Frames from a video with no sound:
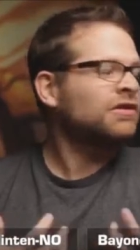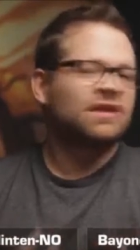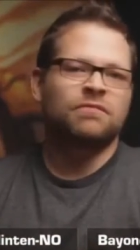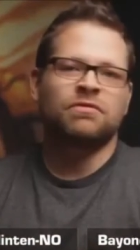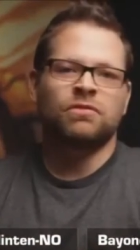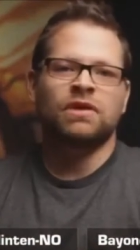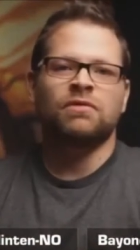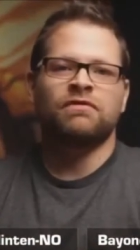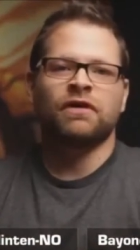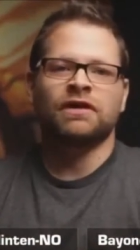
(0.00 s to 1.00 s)
us on Team
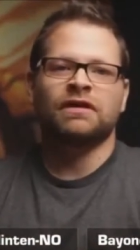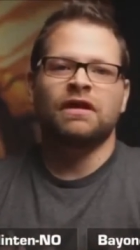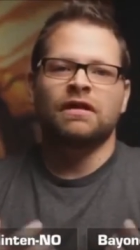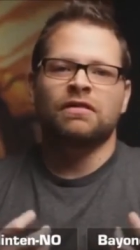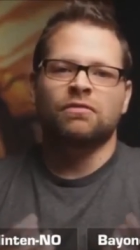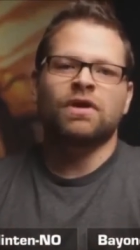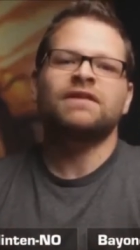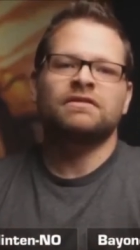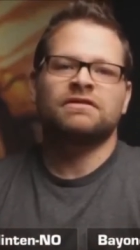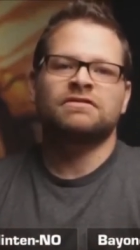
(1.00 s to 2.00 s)
3, we felt that the
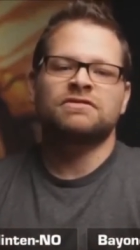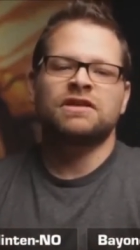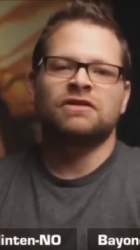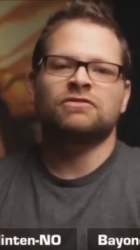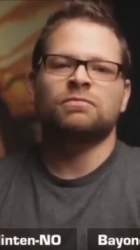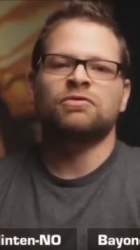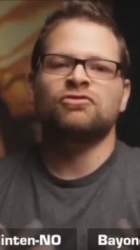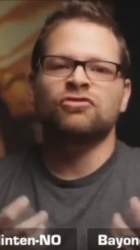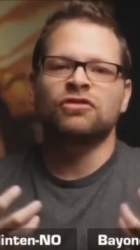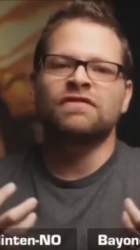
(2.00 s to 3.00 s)
right decision is to
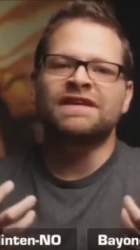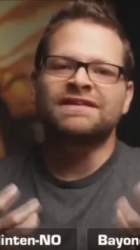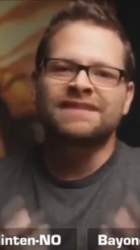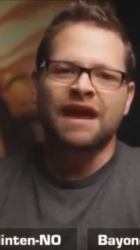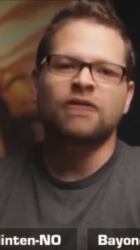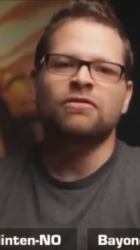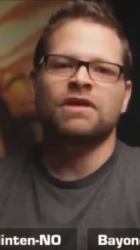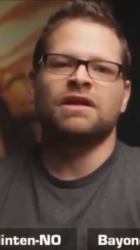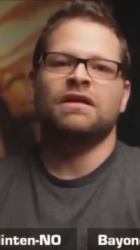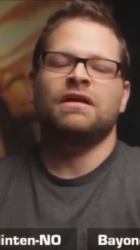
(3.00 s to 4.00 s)
preserve the
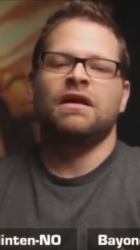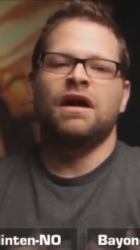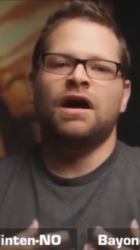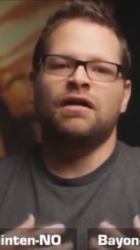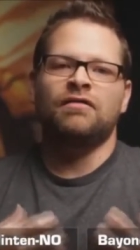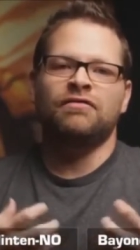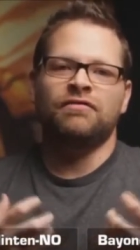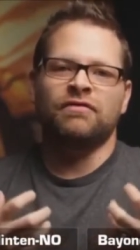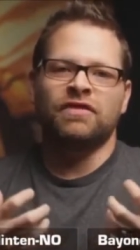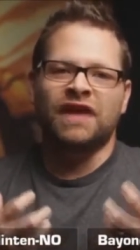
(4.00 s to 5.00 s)
integrity
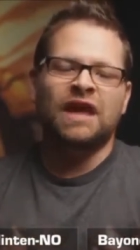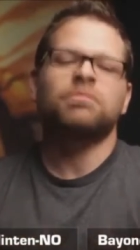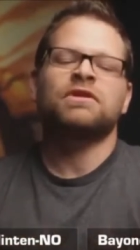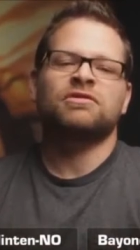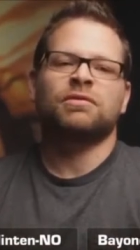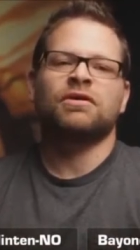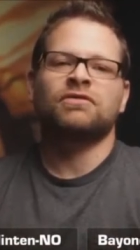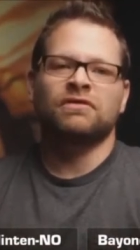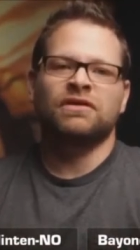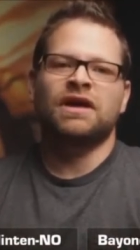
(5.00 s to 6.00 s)
of the gameplay
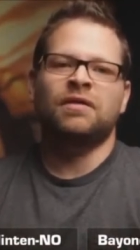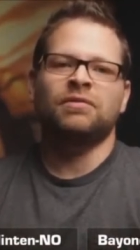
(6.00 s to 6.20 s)
experience of